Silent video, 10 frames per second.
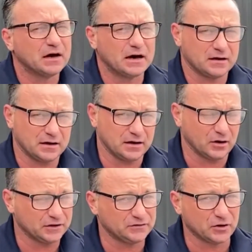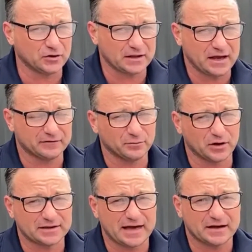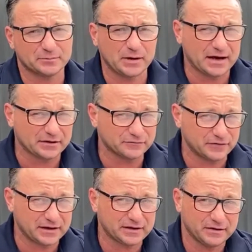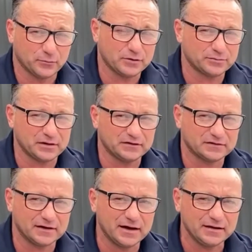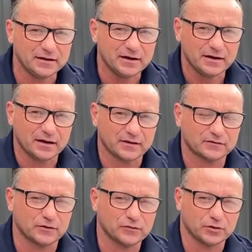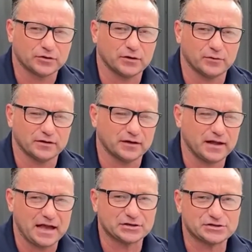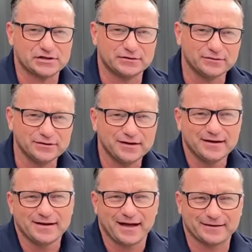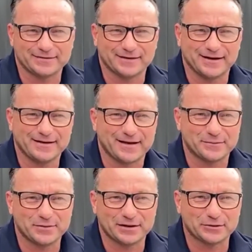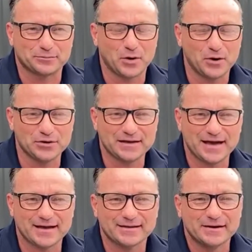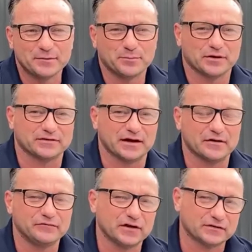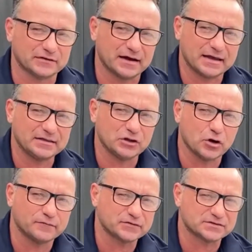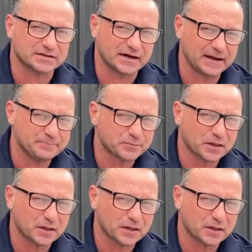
I don't have my counterpart Vic with me today, so I've got no one to hang shit on and be a little pokey at. But Vic's in the office today.